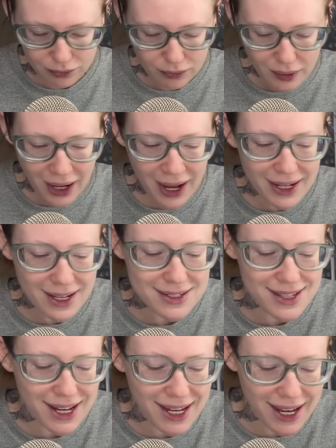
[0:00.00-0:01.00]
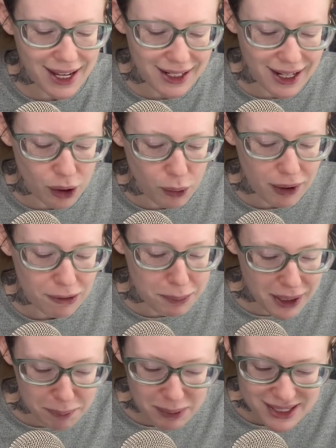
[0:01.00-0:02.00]
I guess they can get away with
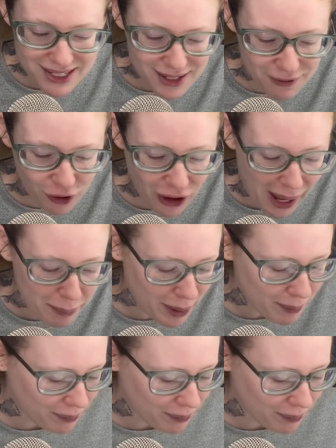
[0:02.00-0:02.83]
being pieces of crap.